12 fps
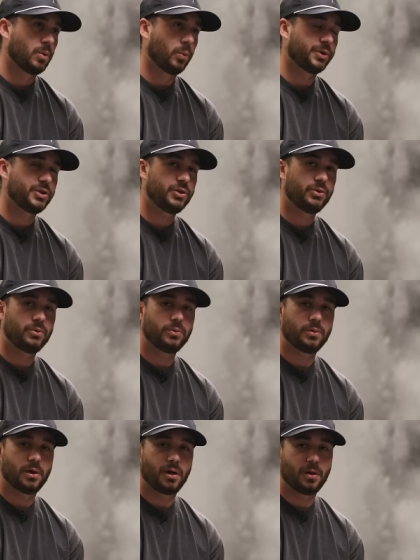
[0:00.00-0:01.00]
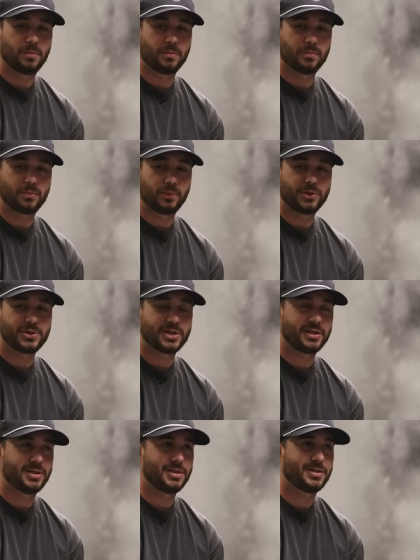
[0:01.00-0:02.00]
What do you um, when you
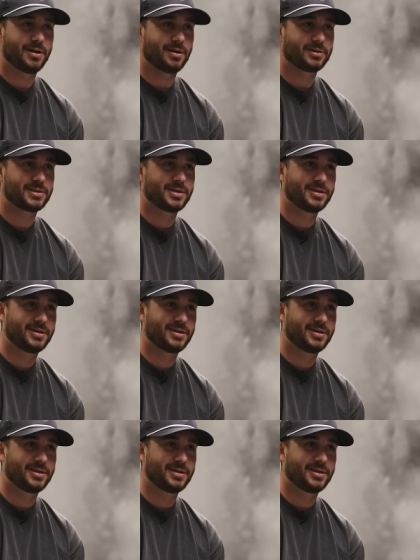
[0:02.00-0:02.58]
say detox?